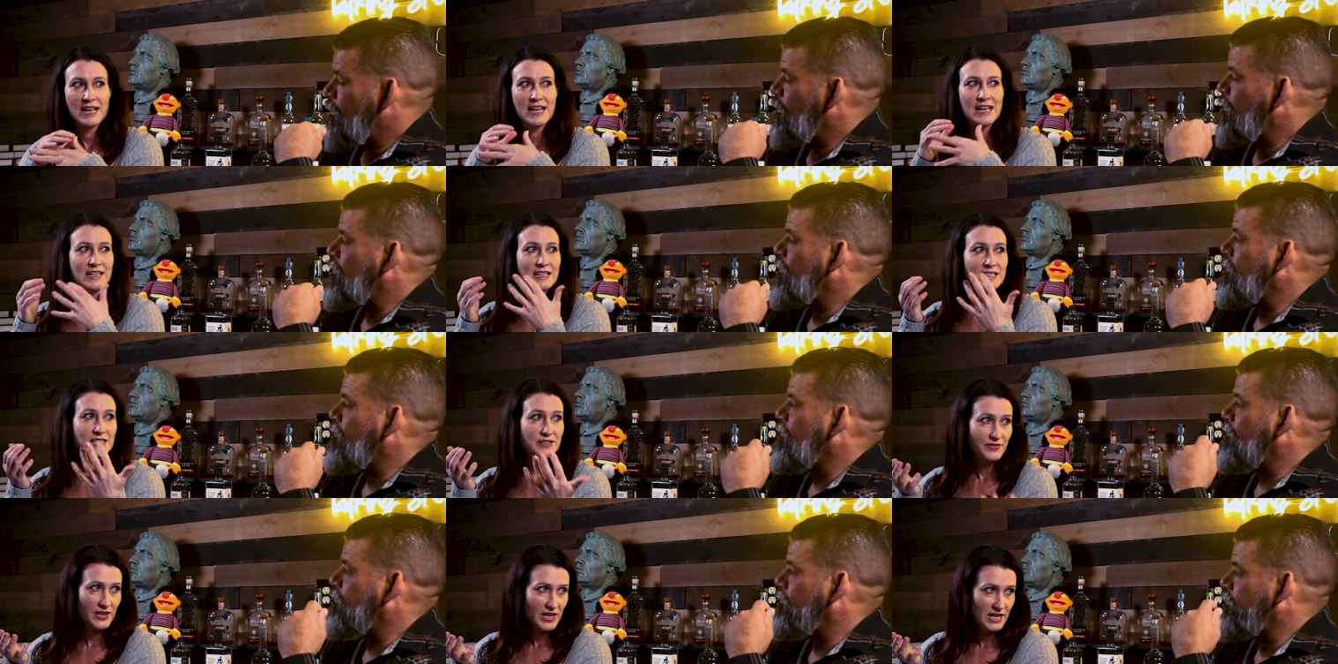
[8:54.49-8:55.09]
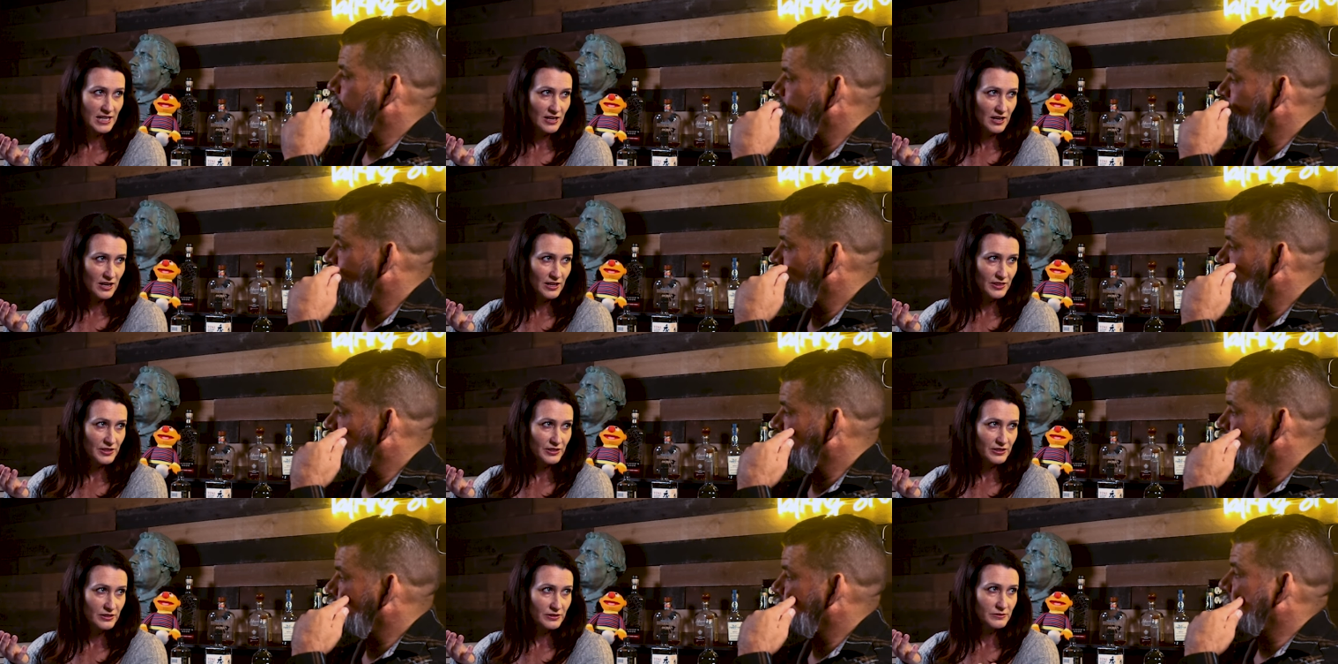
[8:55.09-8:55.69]
Speaker 1: and a divine
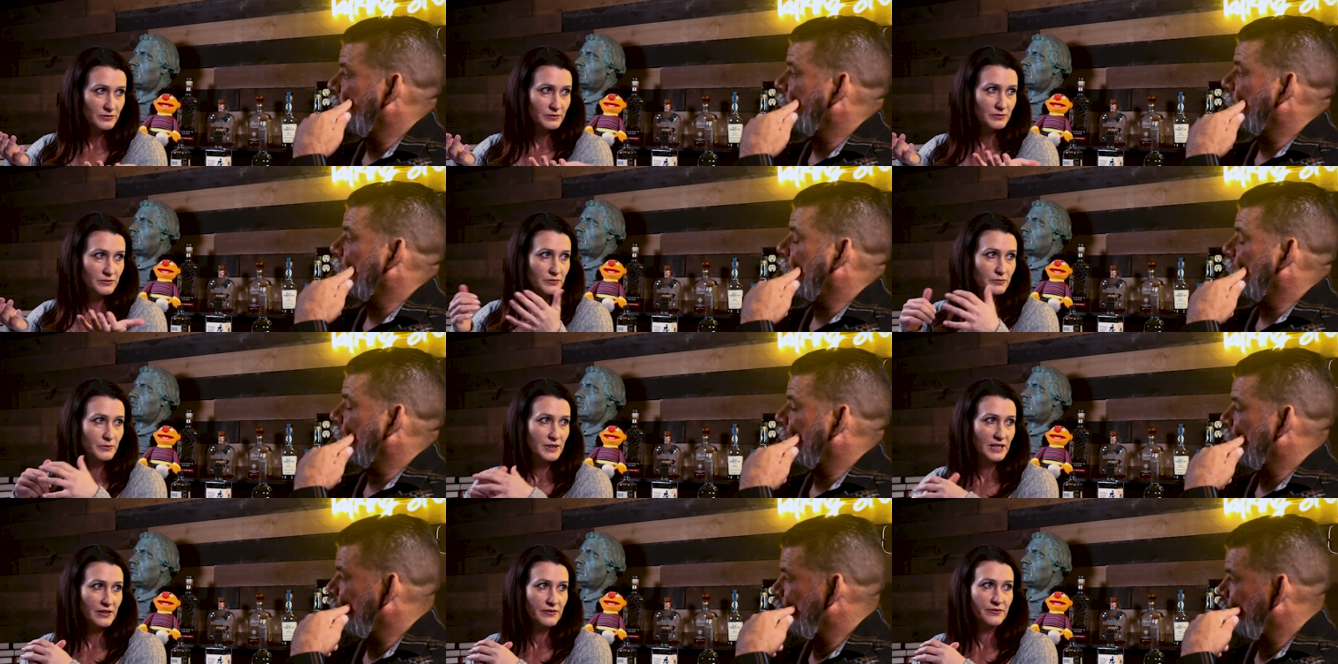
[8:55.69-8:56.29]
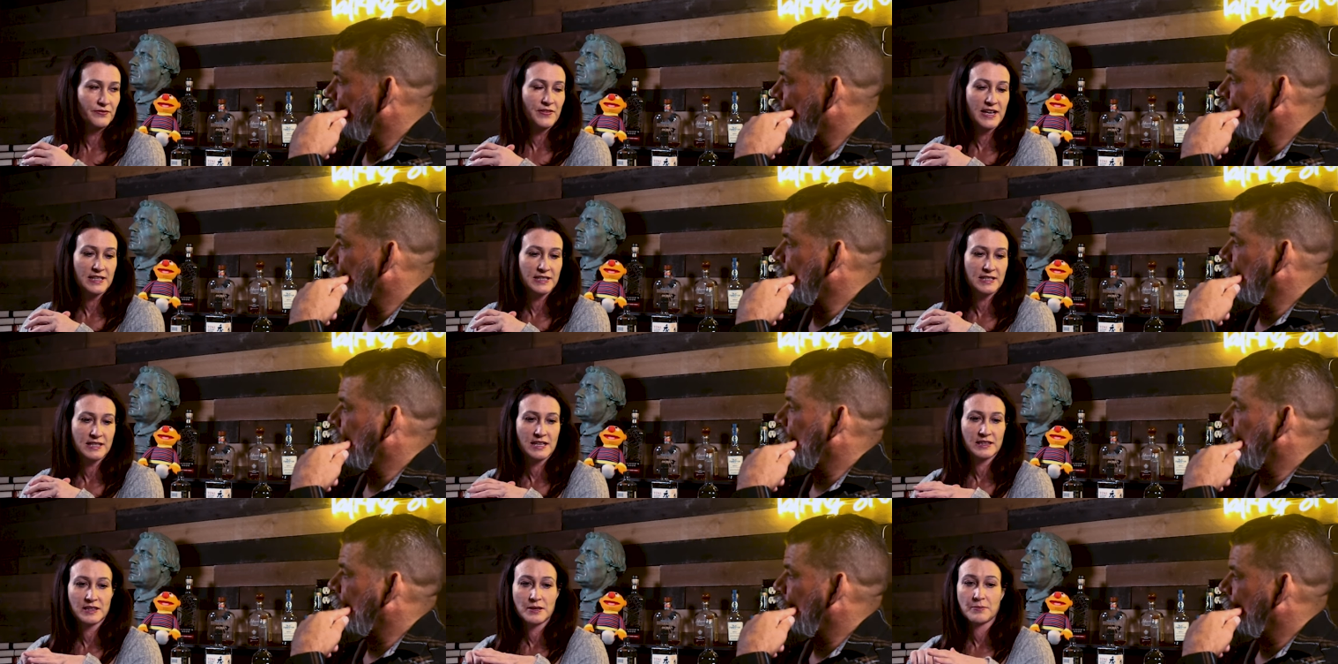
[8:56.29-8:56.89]
author. We
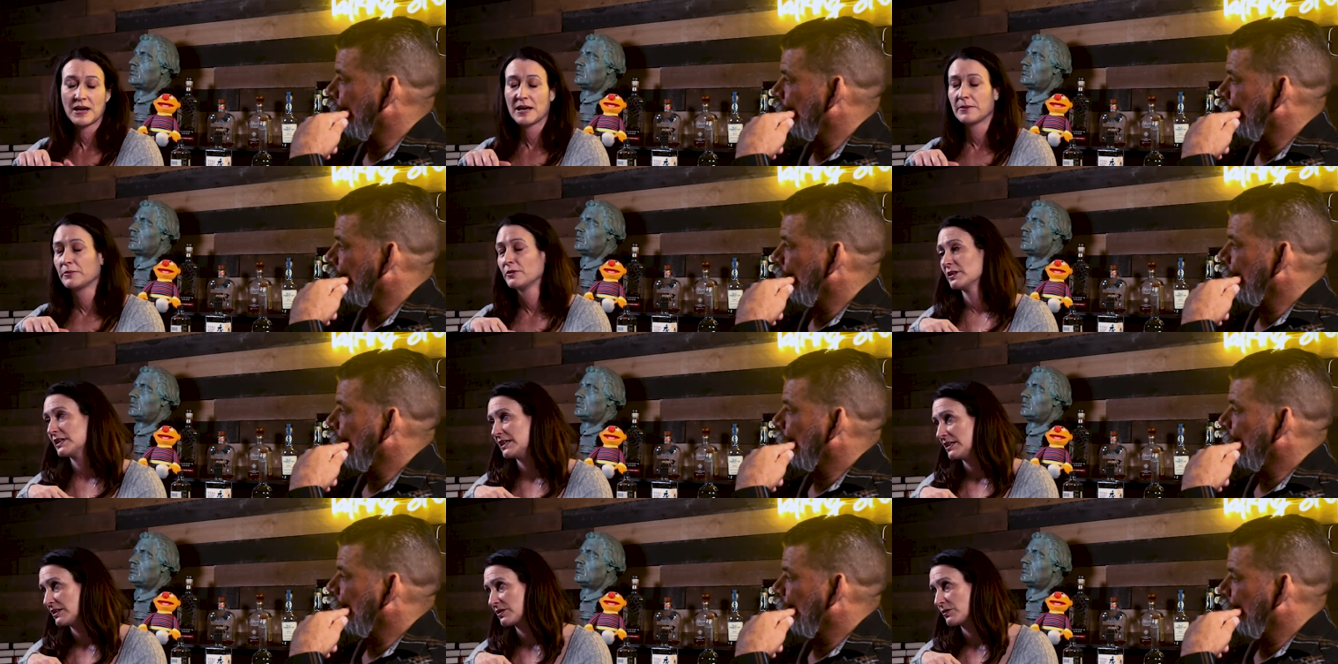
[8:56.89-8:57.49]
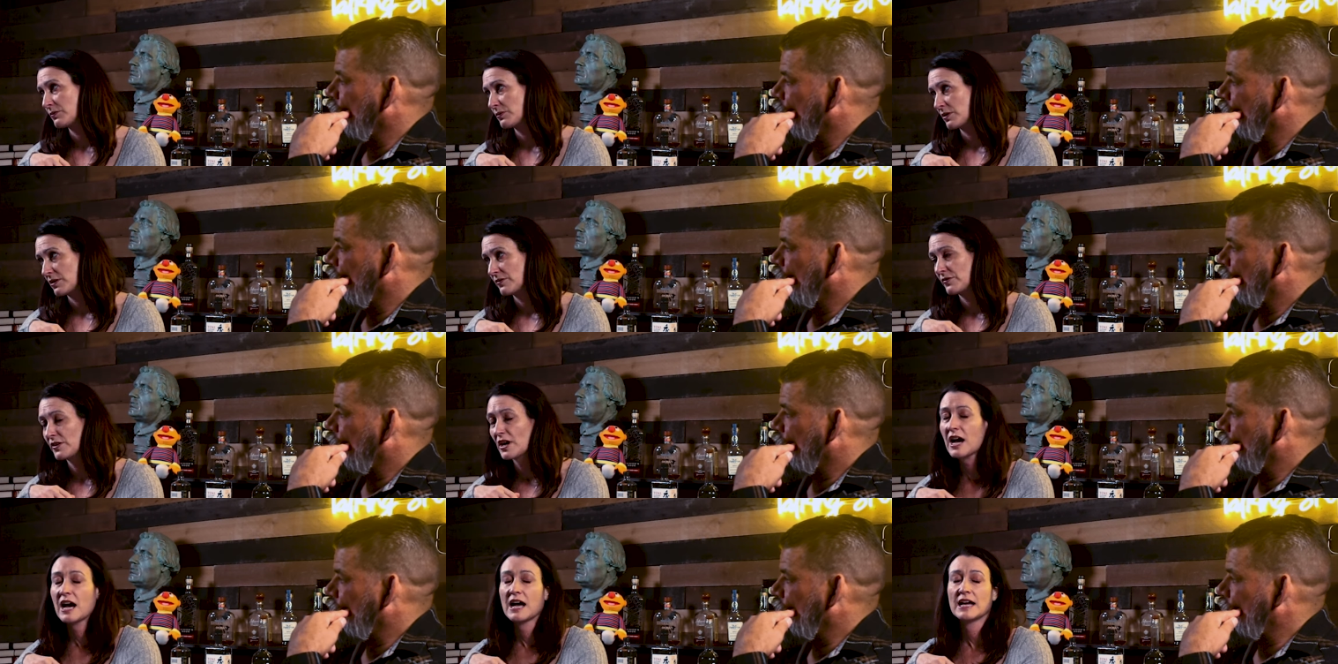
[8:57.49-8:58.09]
confess that the Bible is the Word
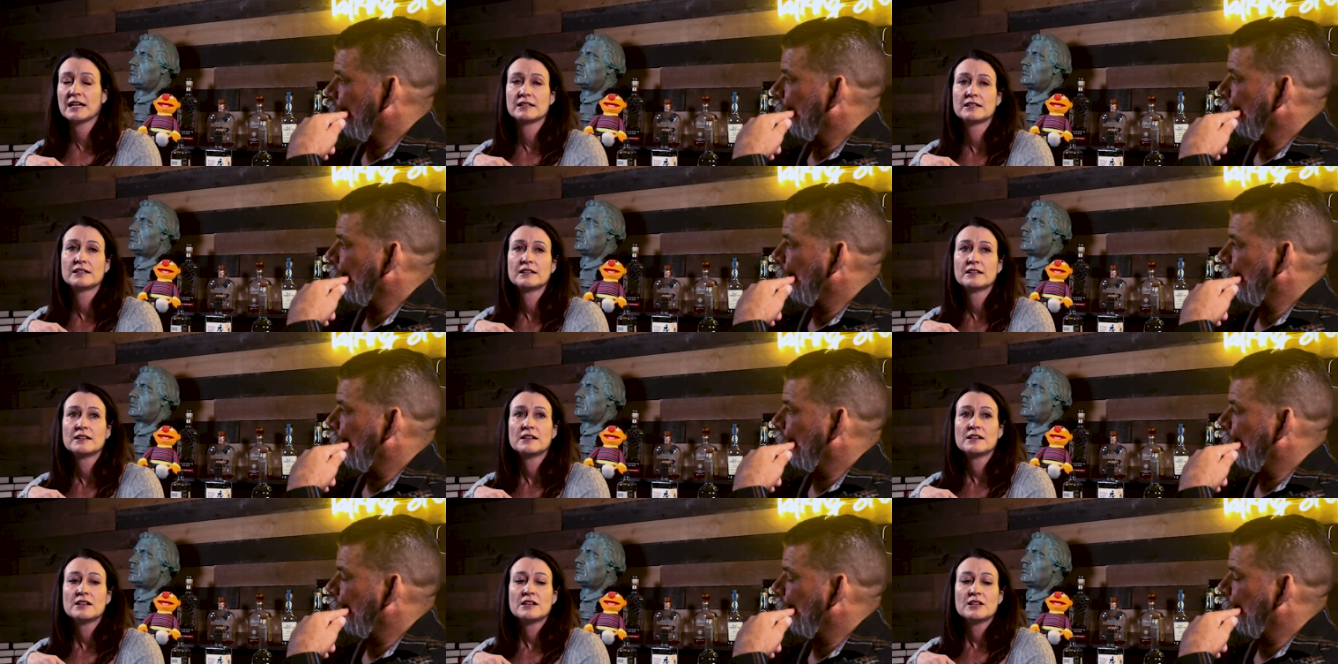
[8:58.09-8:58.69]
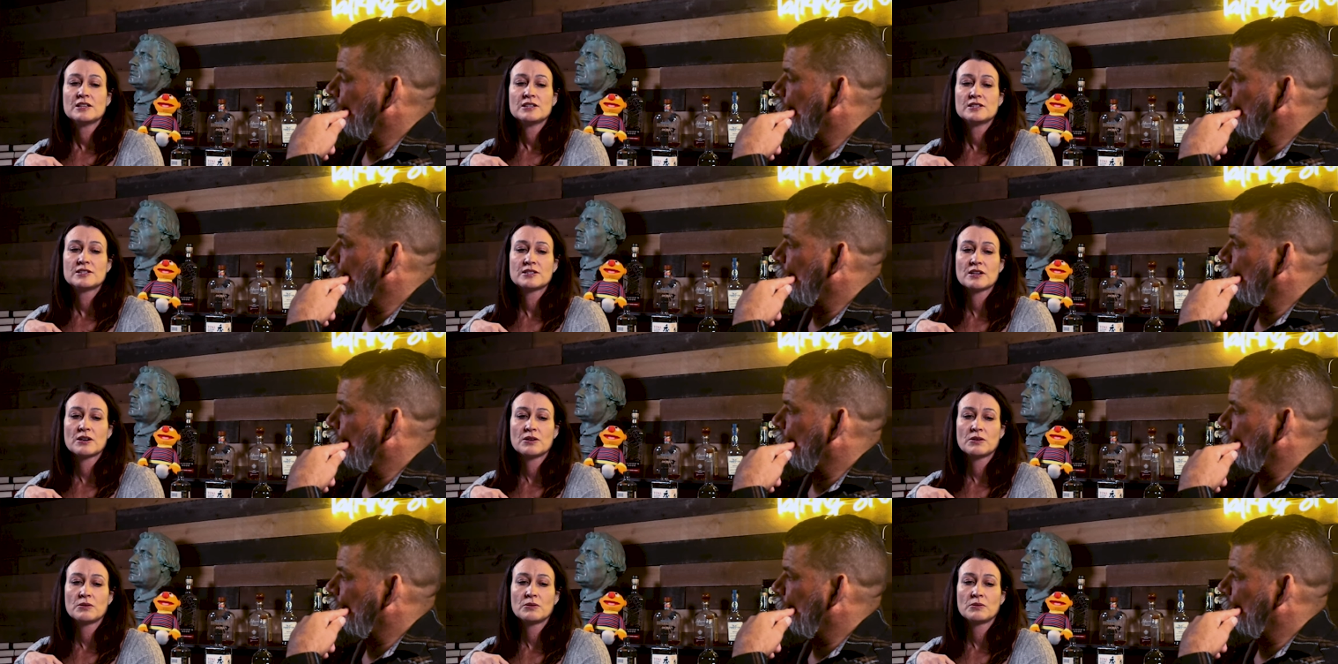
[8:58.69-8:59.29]
of God.
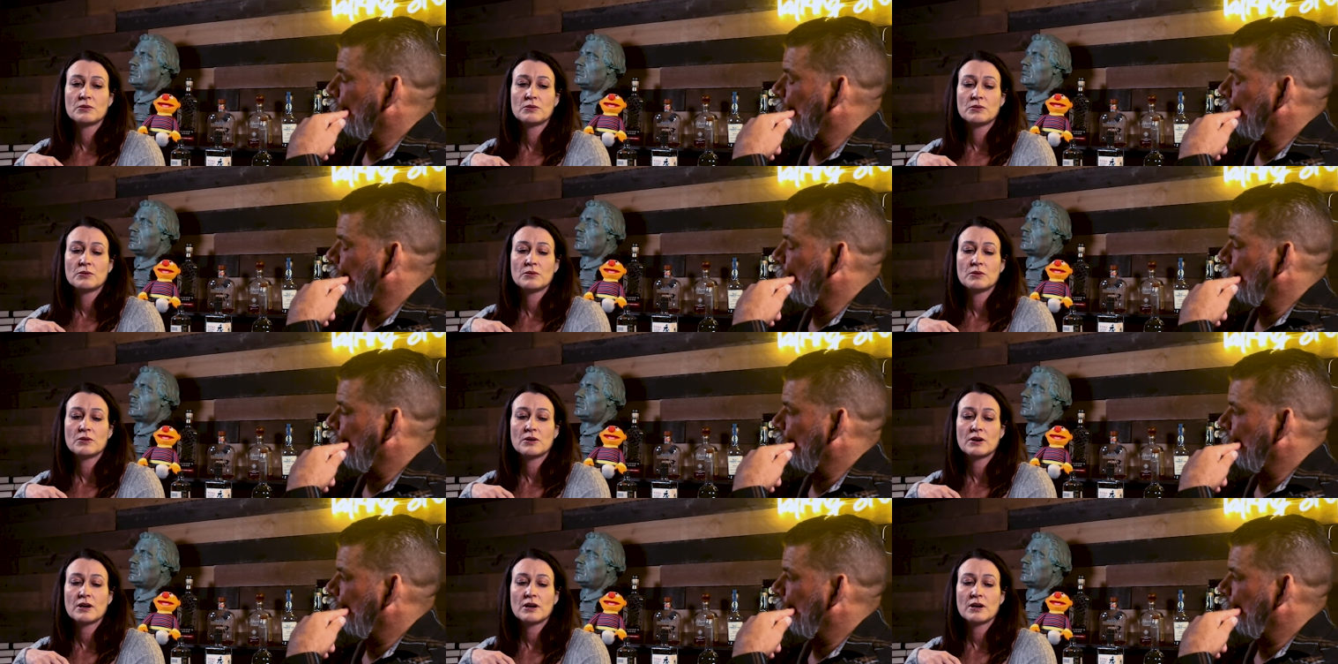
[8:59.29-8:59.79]
So,